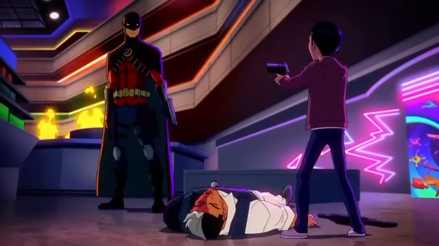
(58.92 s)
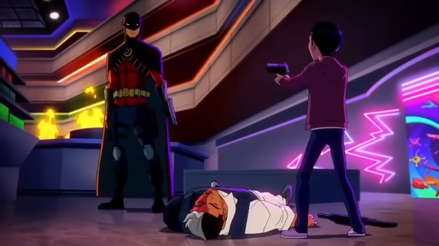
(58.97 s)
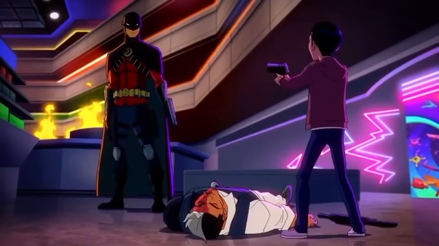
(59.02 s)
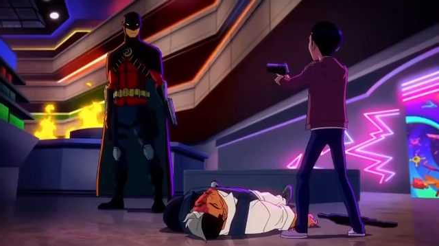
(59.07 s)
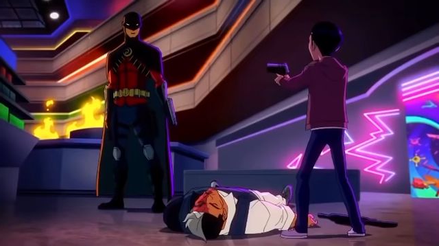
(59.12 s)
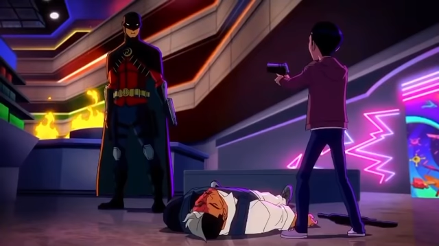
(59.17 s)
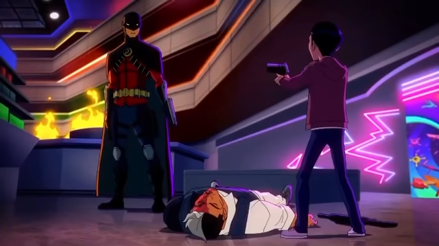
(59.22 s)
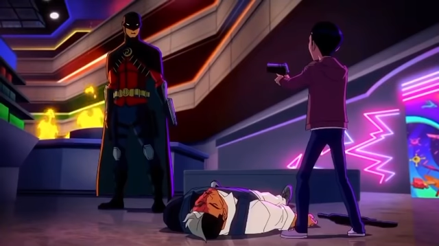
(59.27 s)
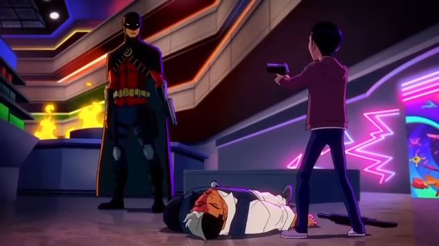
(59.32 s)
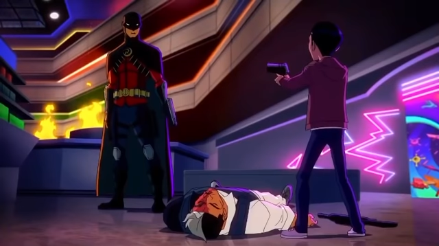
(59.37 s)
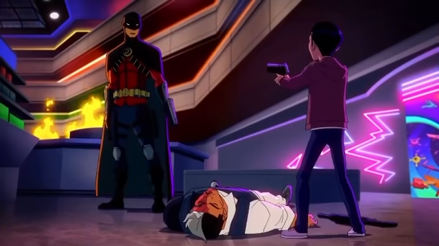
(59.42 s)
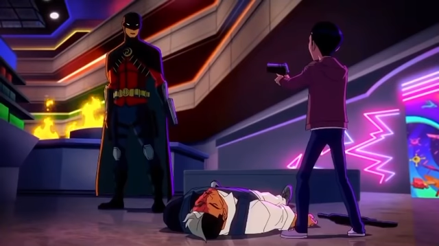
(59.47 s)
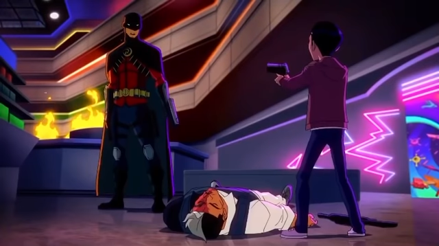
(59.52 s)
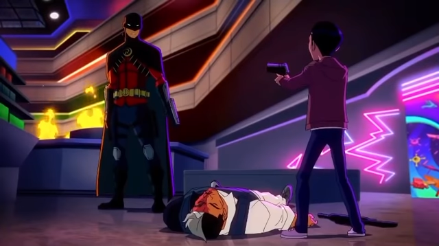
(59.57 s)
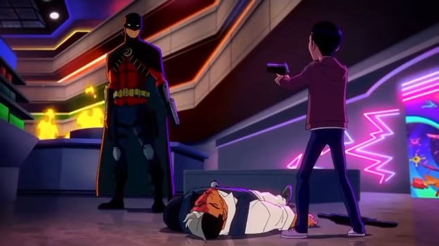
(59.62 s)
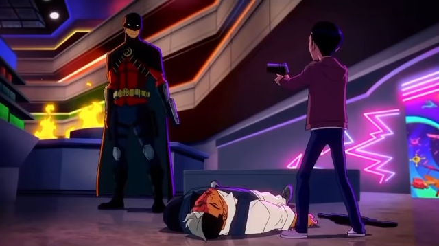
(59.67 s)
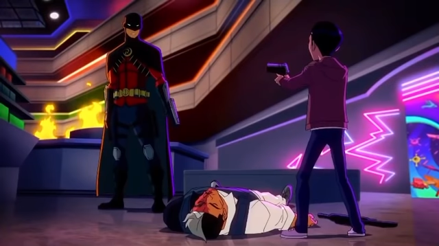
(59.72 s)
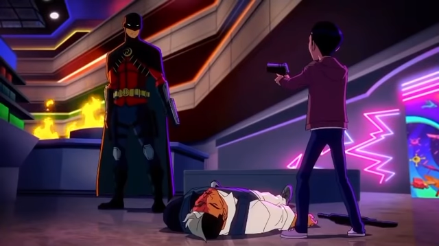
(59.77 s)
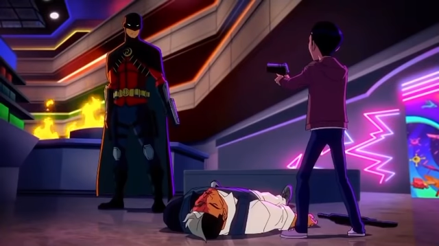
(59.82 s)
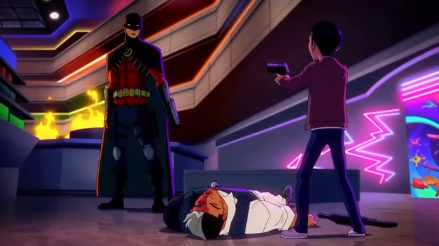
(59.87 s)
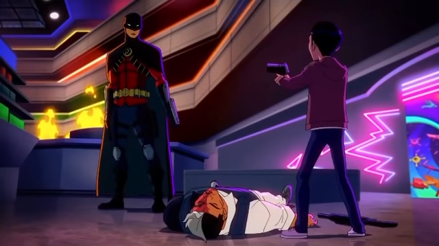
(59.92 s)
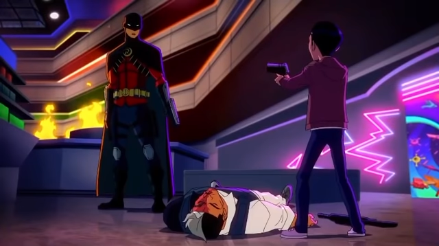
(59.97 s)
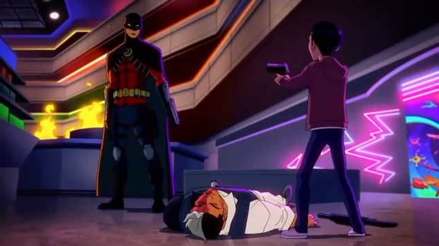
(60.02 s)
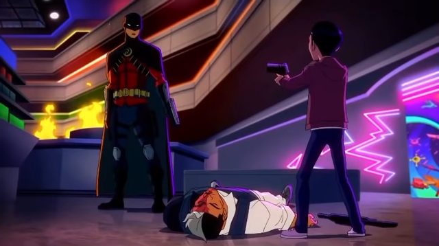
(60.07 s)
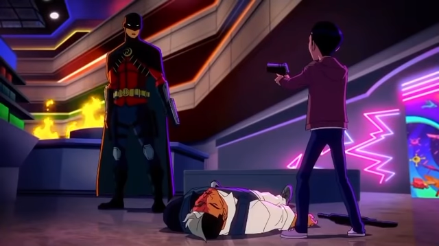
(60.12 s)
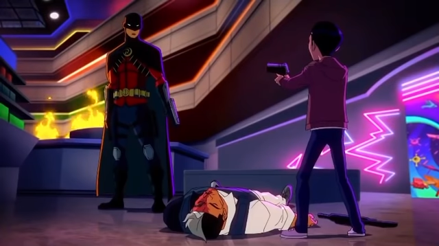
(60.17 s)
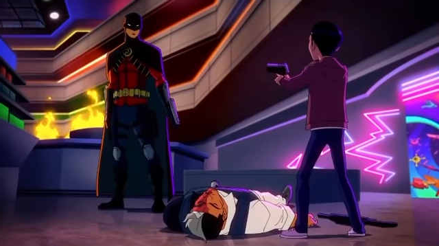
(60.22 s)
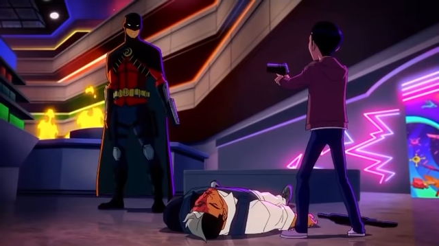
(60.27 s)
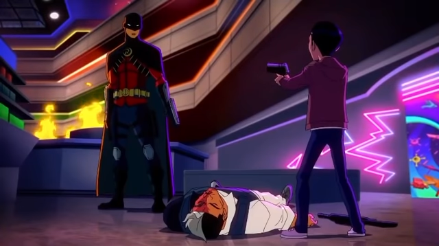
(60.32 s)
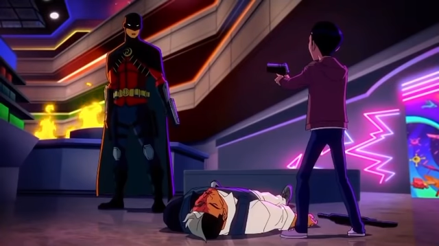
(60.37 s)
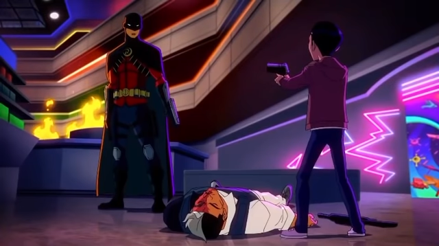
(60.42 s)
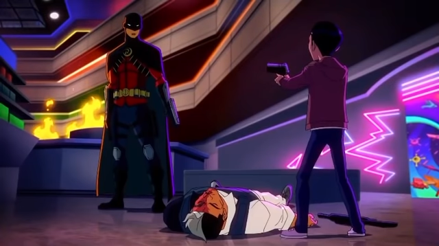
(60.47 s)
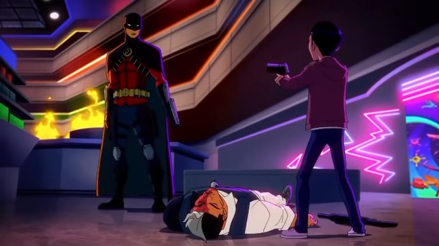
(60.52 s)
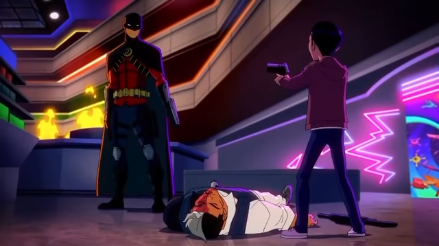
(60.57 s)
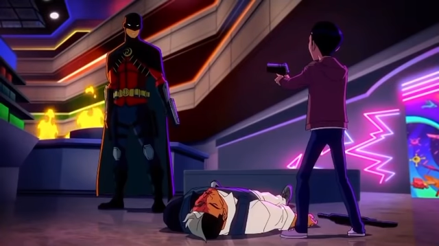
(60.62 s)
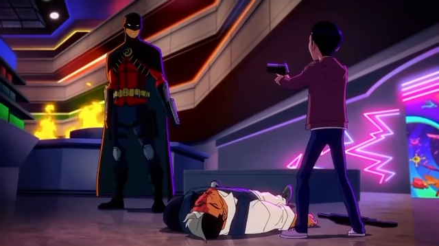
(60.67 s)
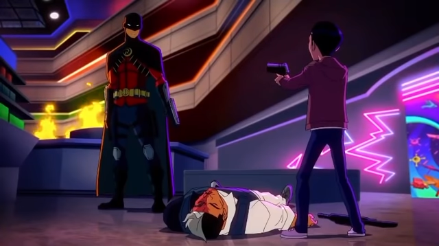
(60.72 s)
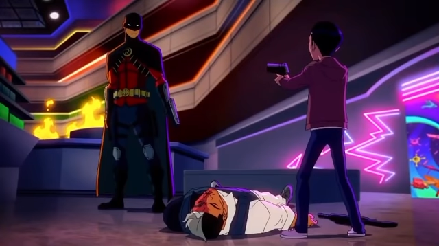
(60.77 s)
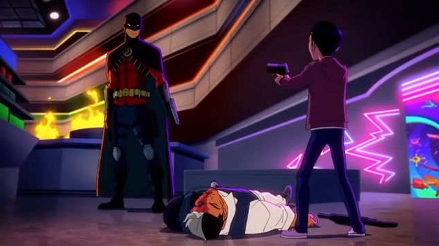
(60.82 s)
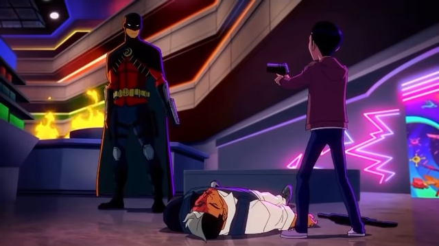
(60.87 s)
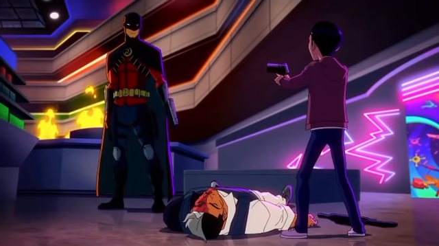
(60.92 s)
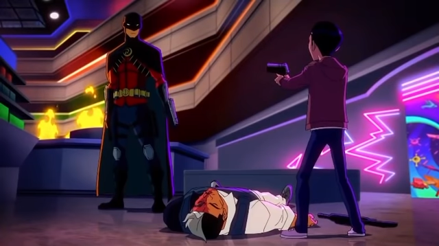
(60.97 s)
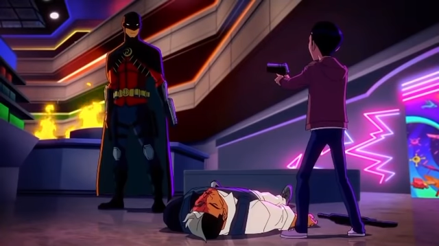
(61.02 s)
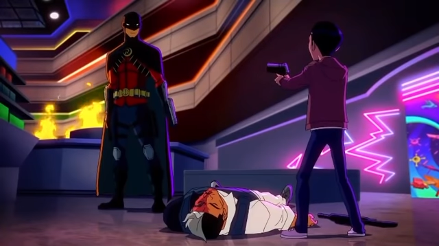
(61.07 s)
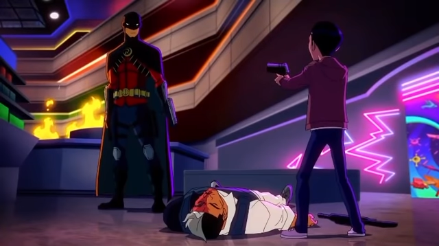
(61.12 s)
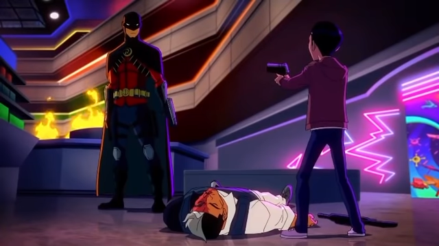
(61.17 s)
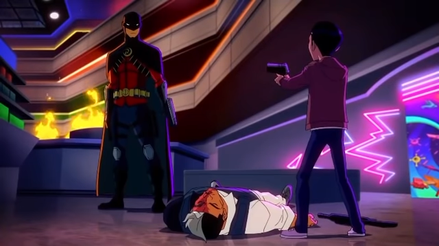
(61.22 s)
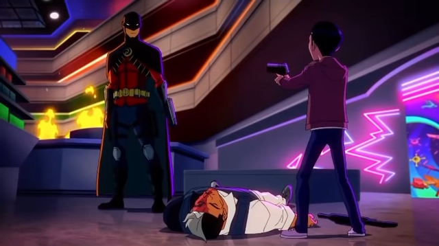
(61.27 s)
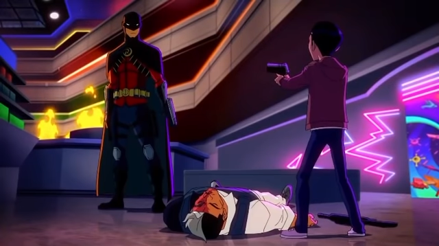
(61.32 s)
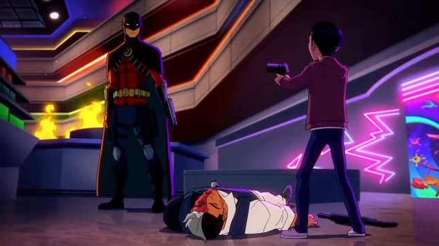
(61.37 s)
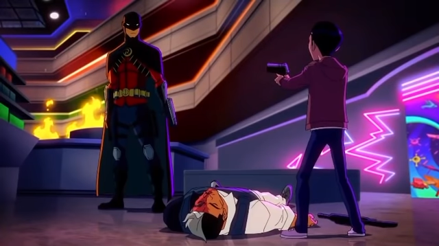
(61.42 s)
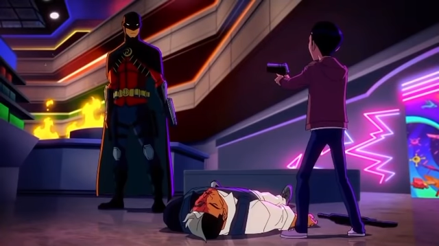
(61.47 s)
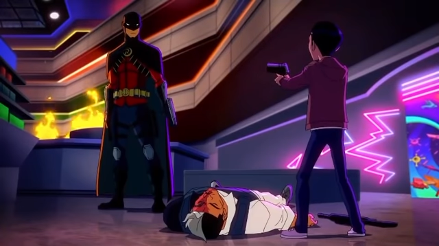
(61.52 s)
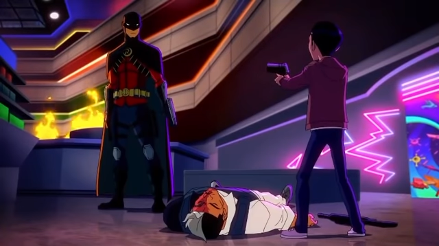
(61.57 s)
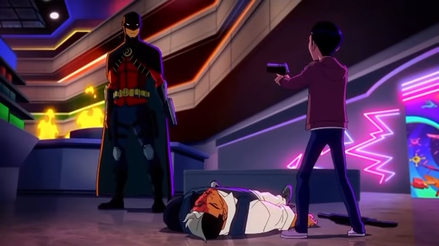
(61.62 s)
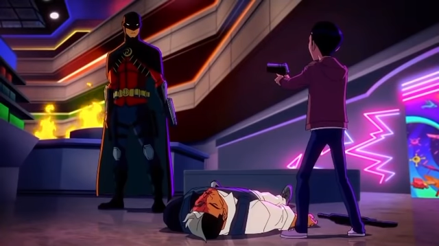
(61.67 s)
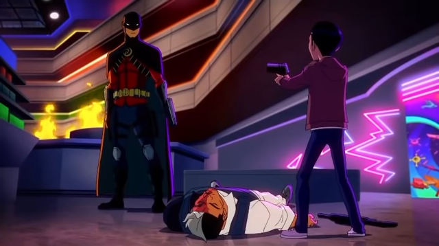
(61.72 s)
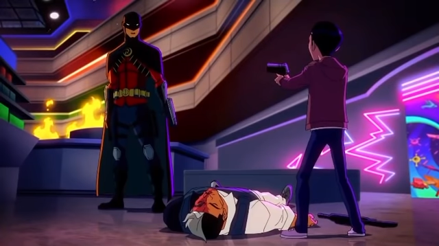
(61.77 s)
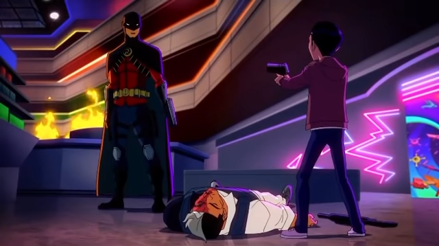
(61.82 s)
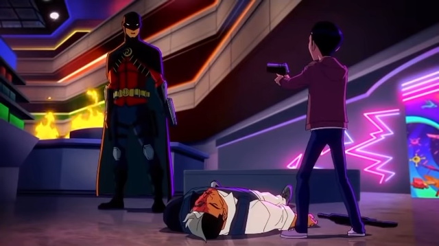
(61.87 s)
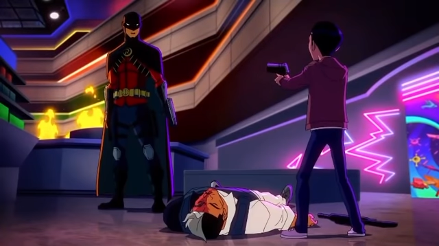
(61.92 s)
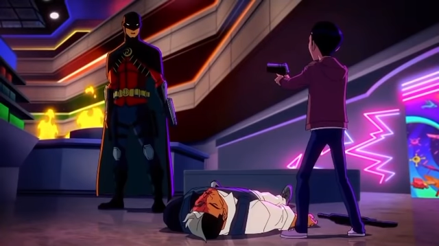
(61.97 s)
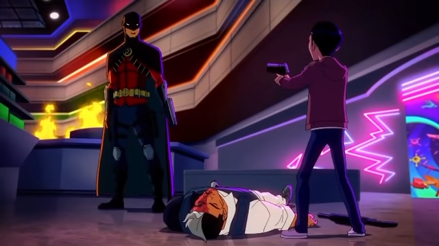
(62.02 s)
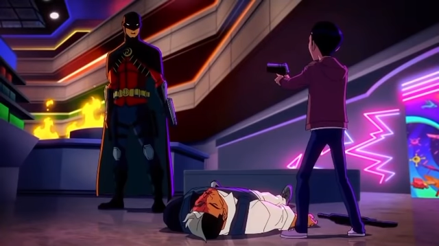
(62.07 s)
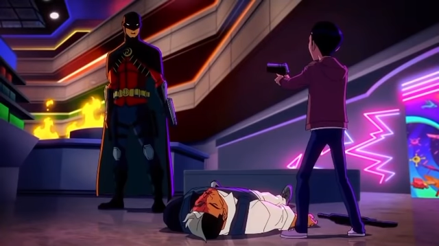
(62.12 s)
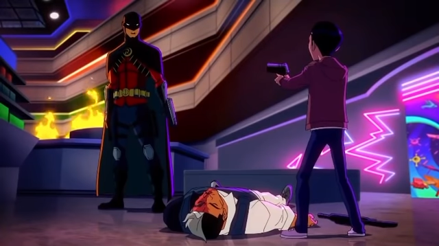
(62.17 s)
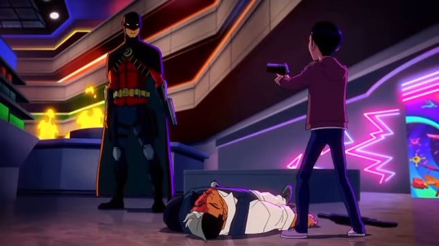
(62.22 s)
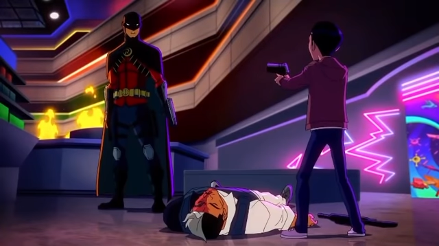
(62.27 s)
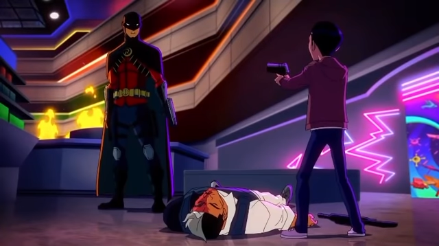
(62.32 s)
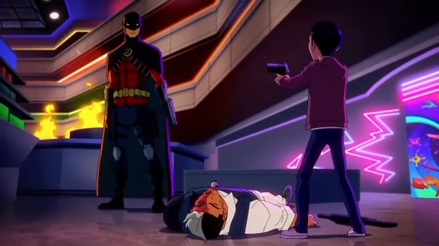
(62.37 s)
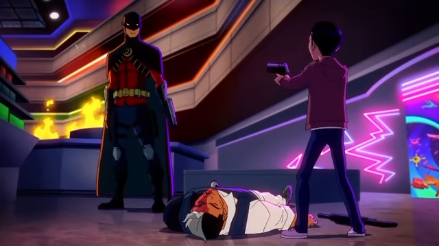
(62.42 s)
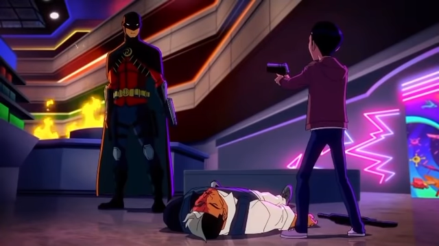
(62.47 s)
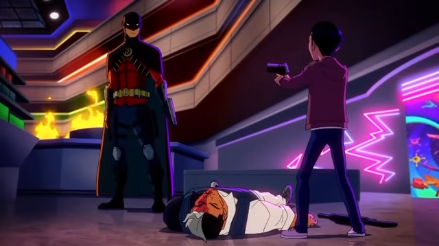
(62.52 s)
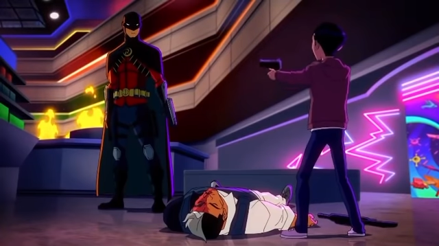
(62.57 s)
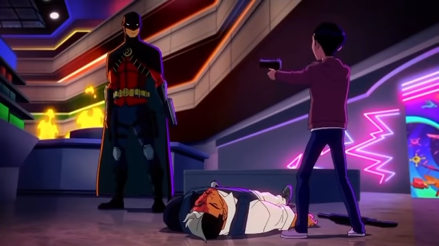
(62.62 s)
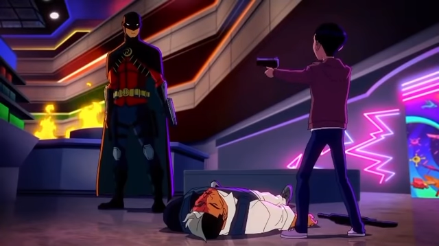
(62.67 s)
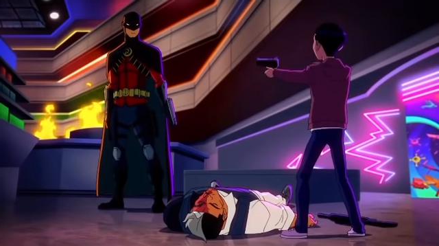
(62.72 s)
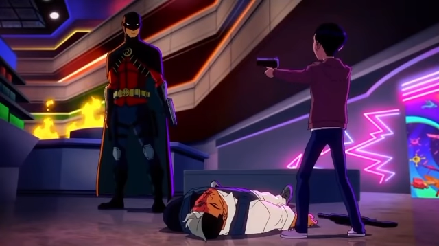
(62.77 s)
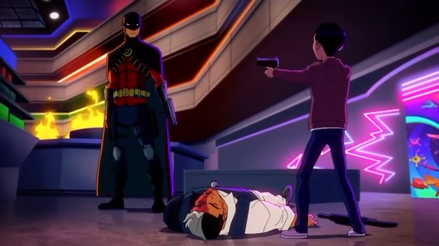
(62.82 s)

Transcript: [unreadable: no face in view]